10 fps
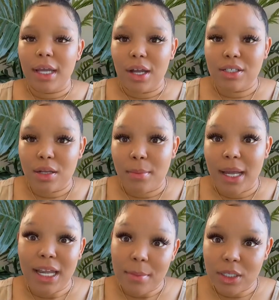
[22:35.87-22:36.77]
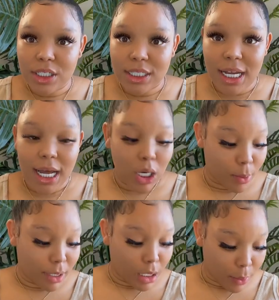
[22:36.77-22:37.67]
Okay, y'all, so my camera just died on
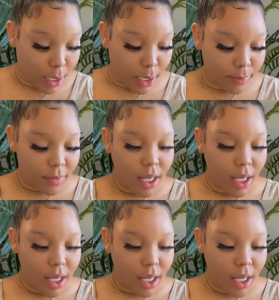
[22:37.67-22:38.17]
me, okay?